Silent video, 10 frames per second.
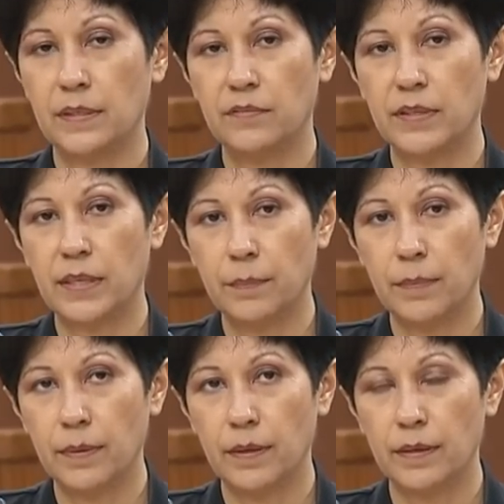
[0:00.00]
Sylvia
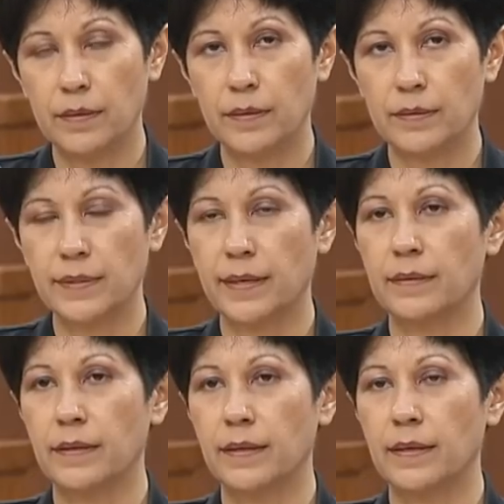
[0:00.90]
Lim
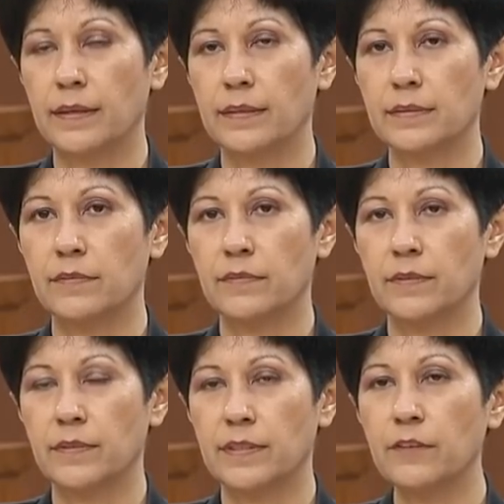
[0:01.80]
said it is
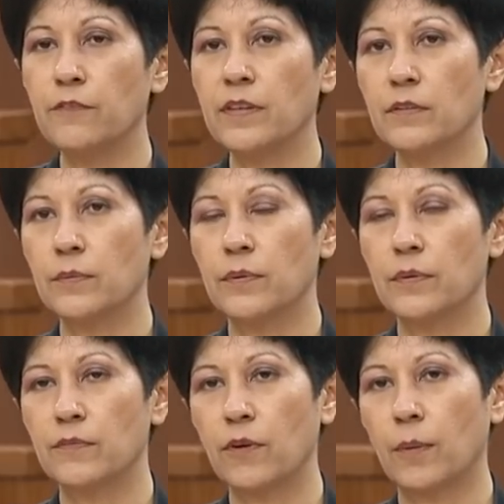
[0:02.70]
different
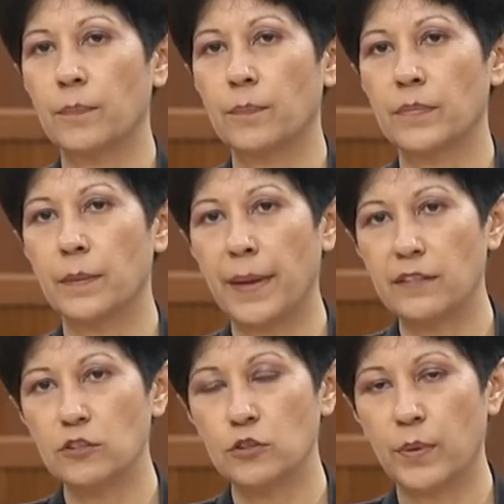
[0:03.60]
from the
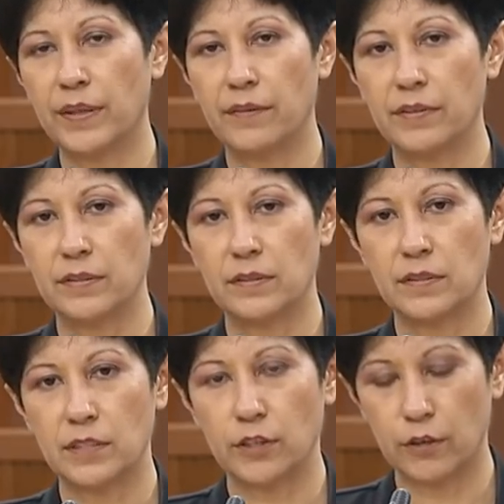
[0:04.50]
bench where there is
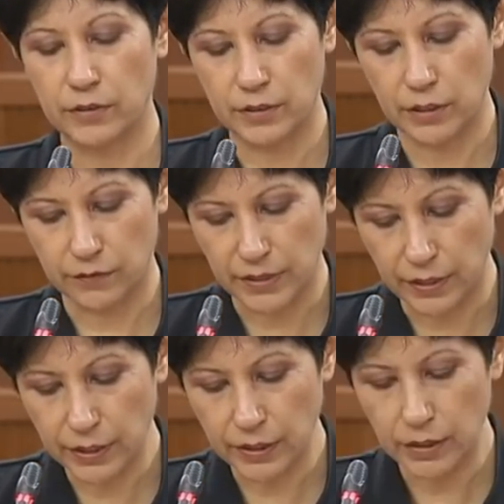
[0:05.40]
security of
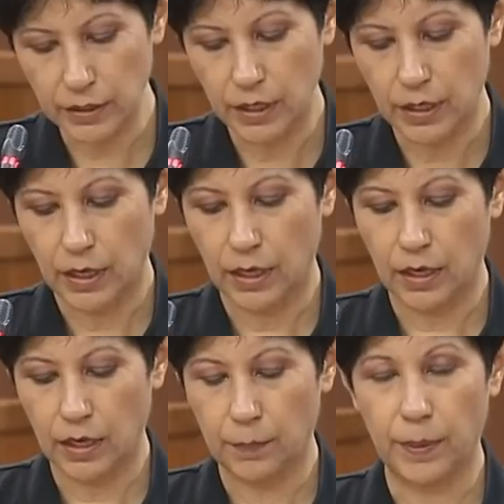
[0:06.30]
tenure,
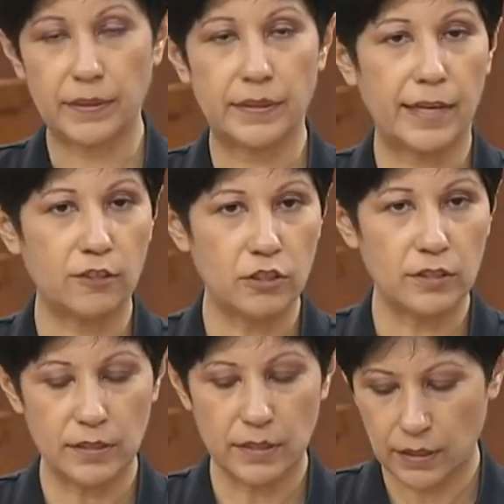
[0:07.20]
but in
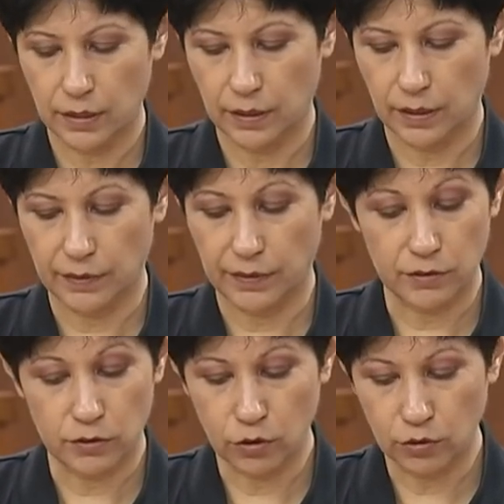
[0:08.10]
AGC there
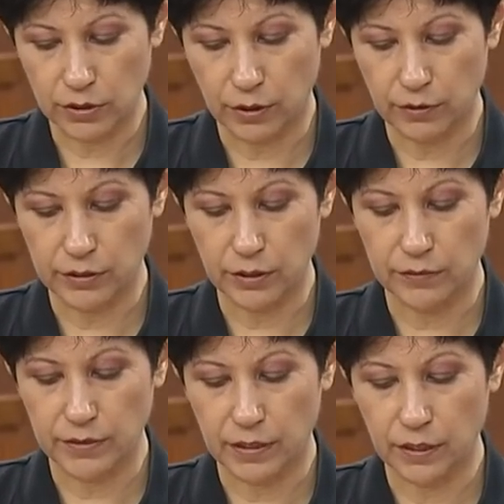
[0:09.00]
is no security
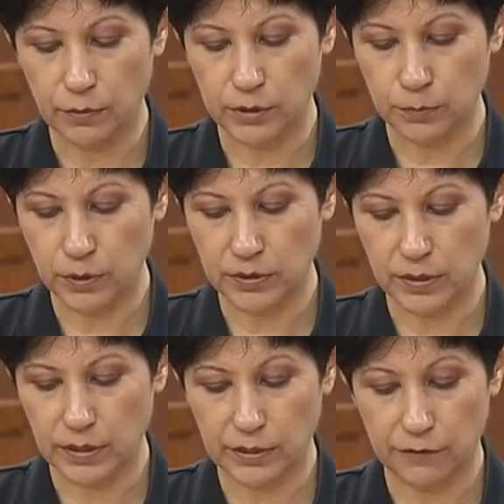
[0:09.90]
of tenure, which puts
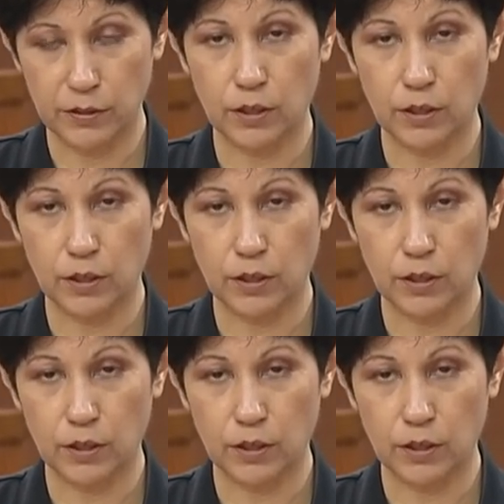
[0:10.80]
a different